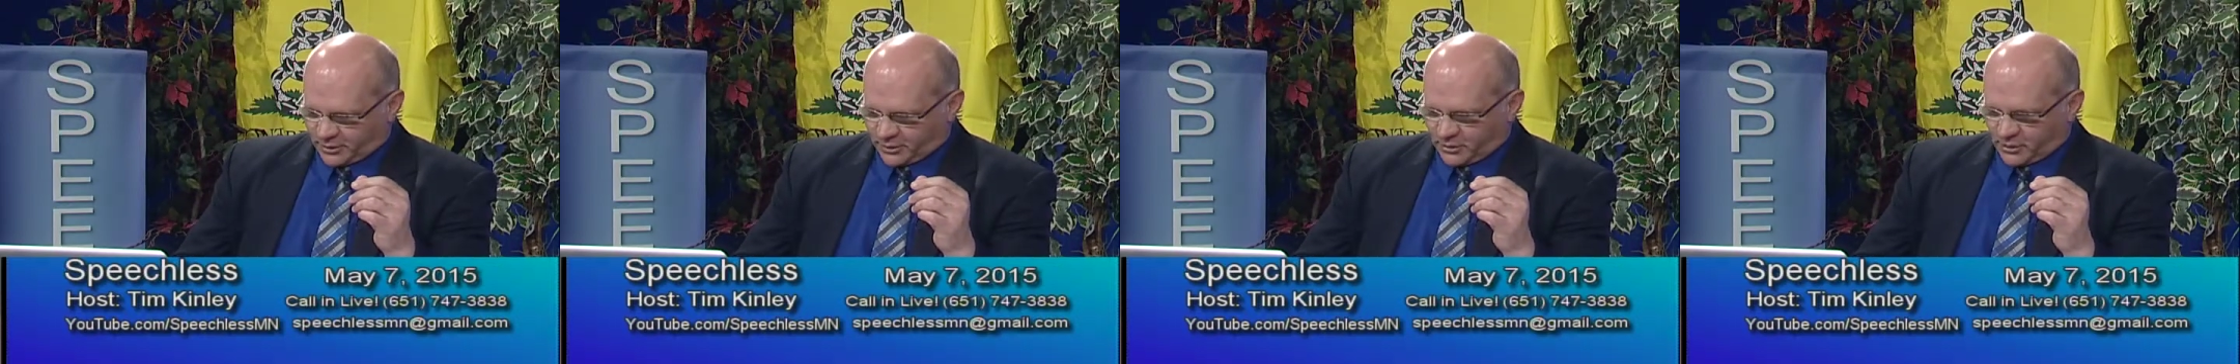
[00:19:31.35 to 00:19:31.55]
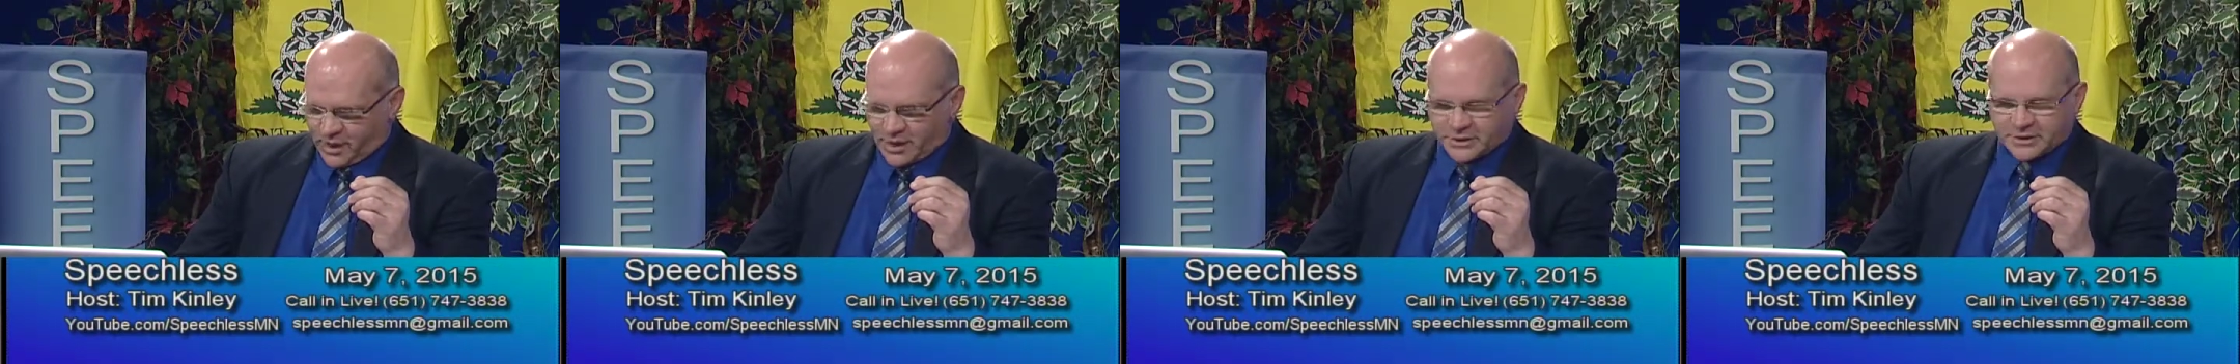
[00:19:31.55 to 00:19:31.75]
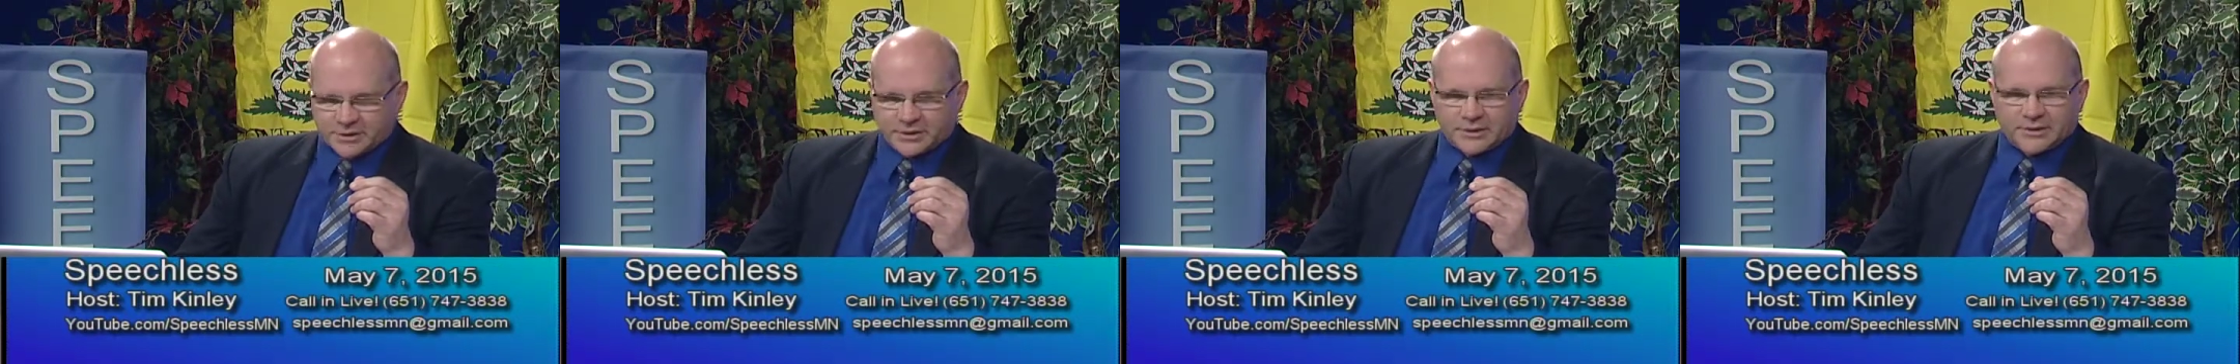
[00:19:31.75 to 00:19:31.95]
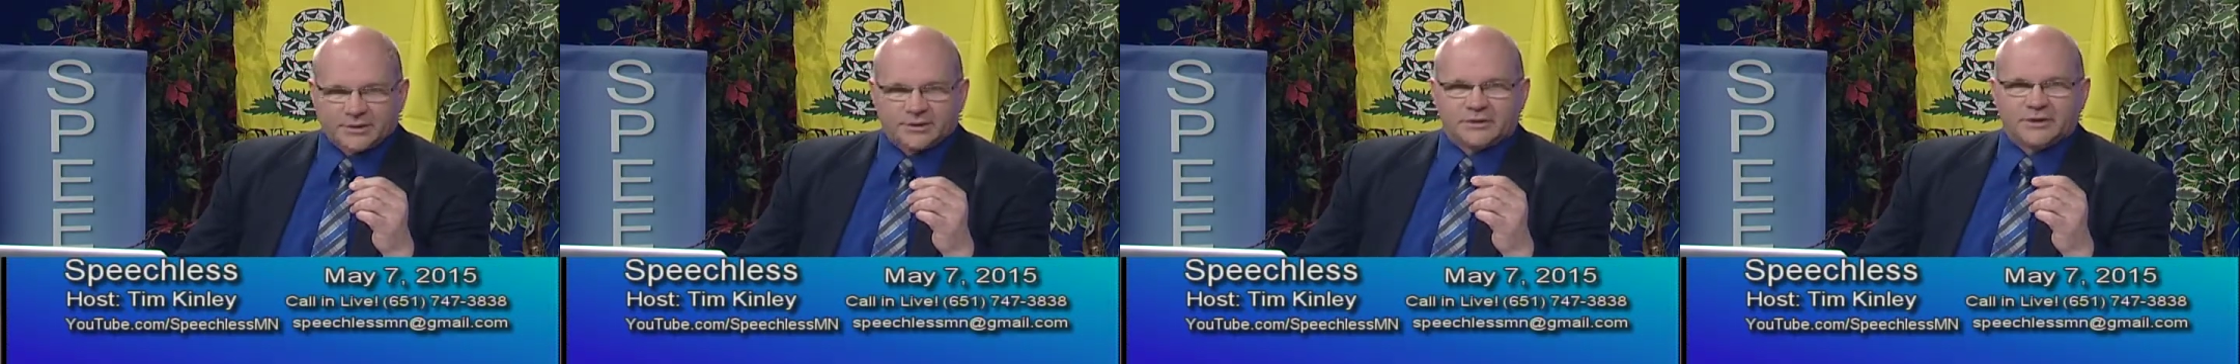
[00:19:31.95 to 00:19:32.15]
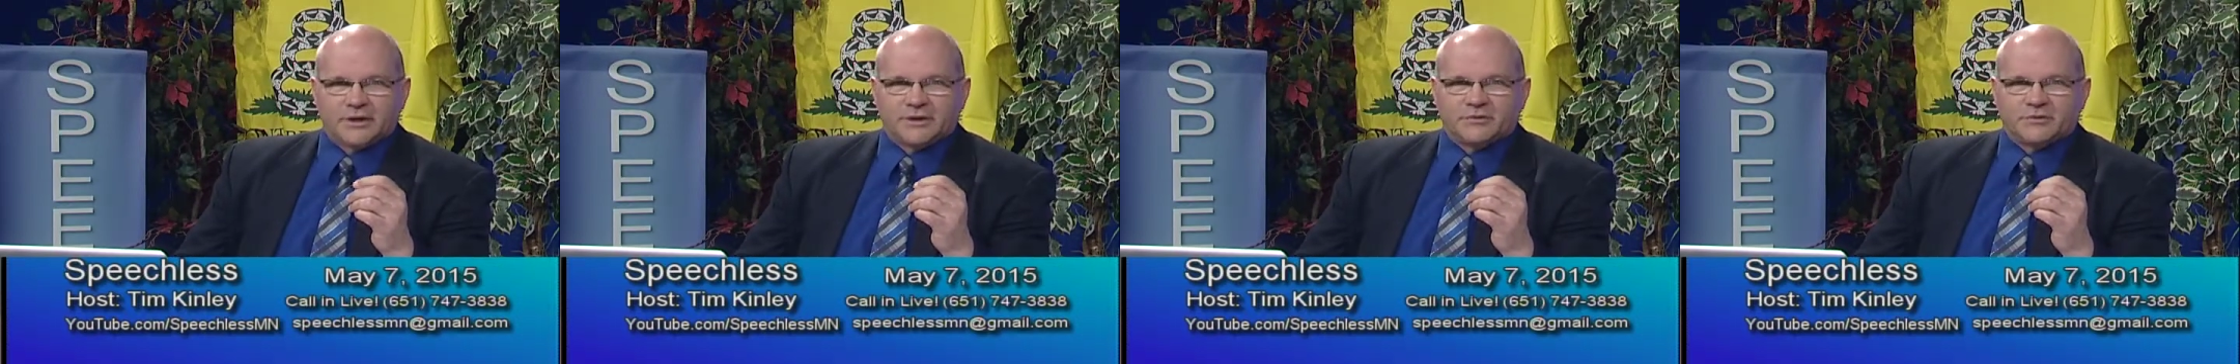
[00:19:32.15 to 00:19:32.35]
question?
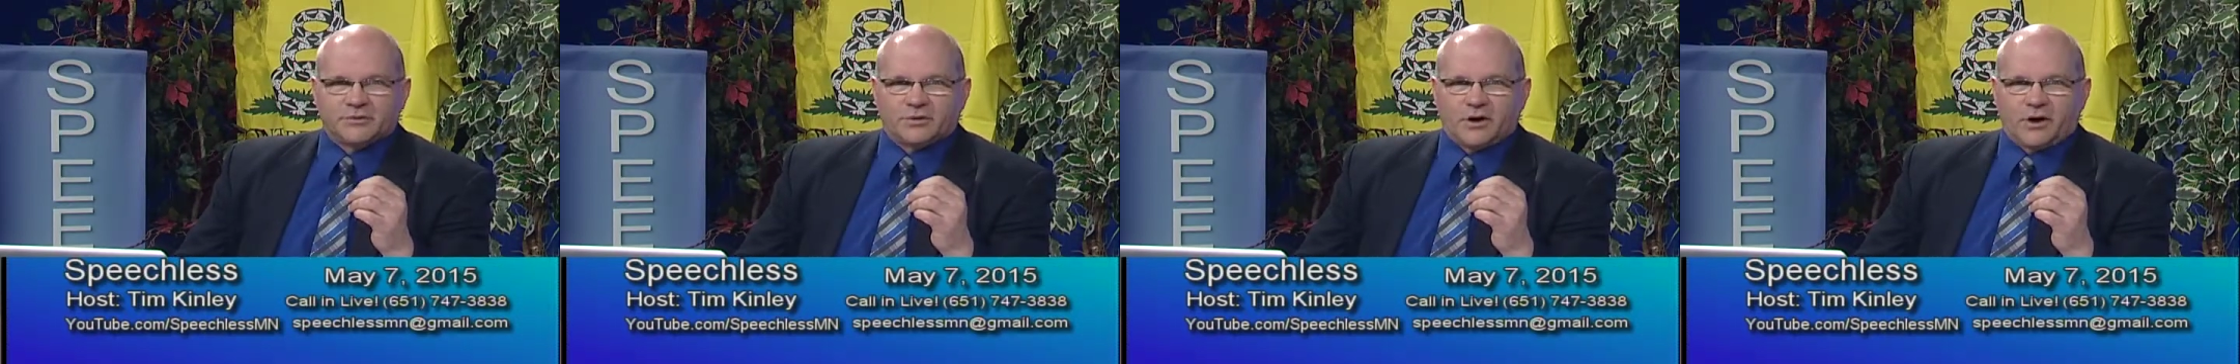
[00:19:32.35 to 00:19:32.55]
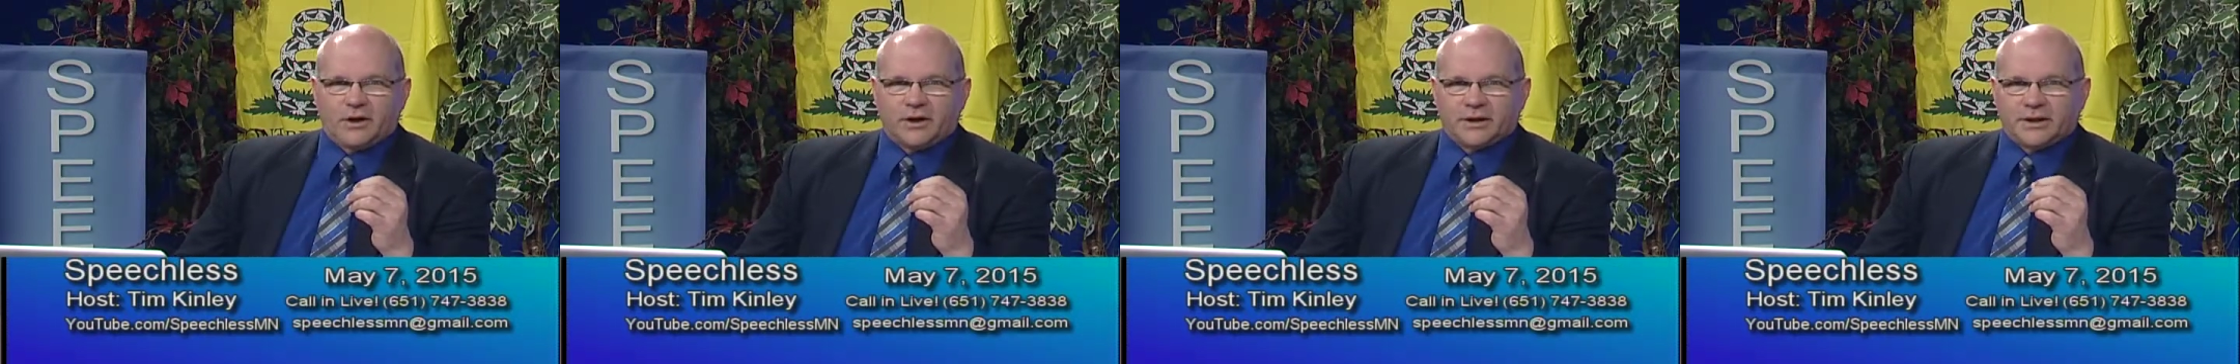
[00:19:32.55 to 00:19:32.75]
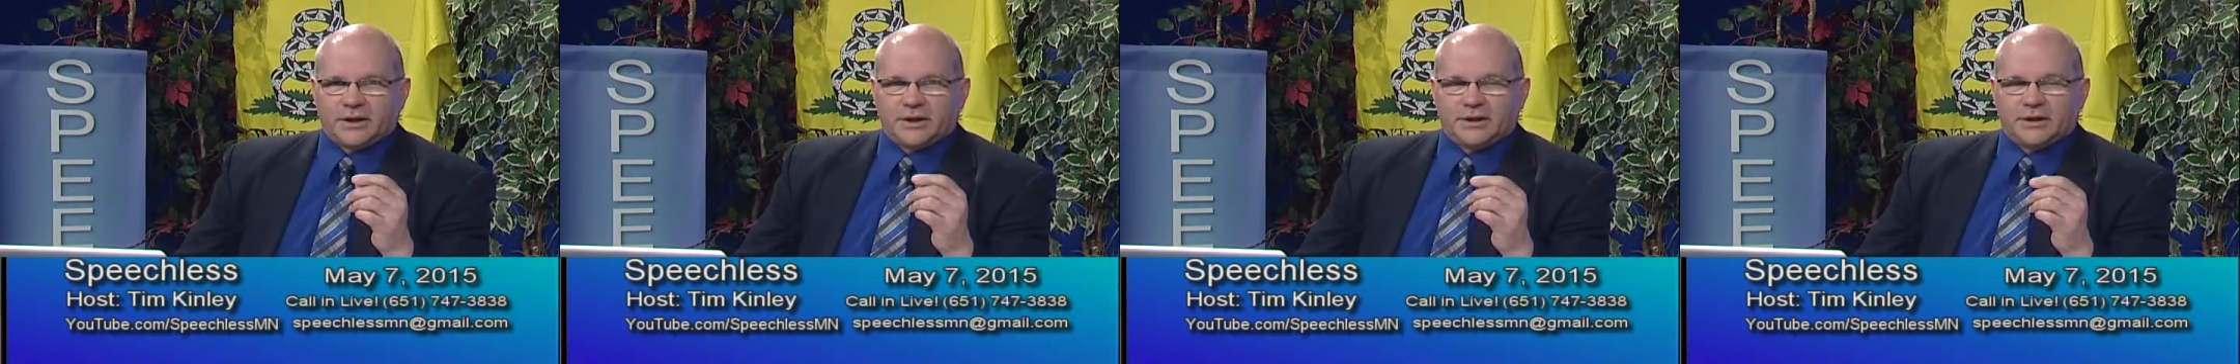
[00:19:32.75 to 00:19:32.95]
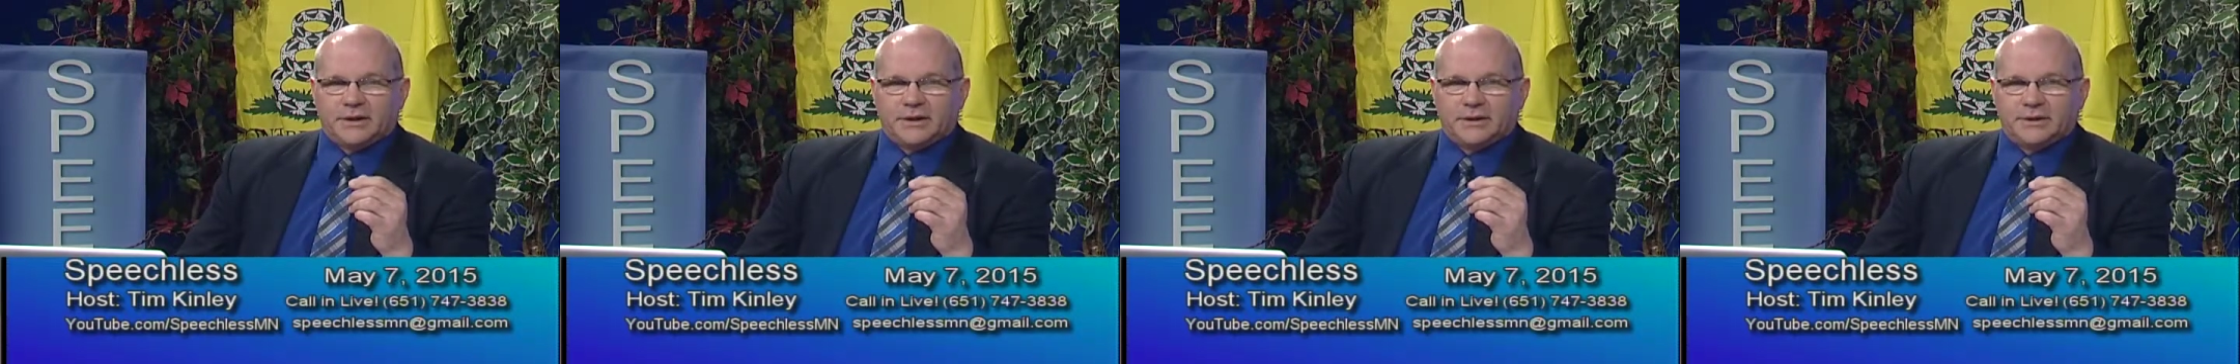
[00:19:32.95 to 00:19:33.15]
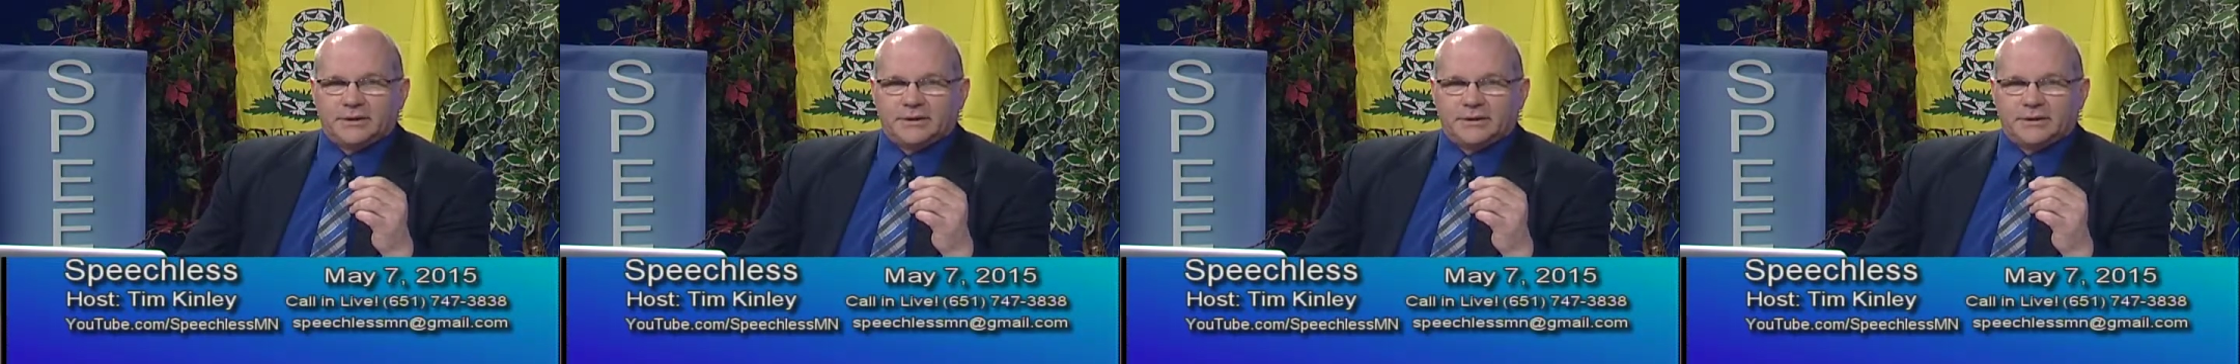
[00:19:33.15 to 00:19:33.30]
Thanks for calling in.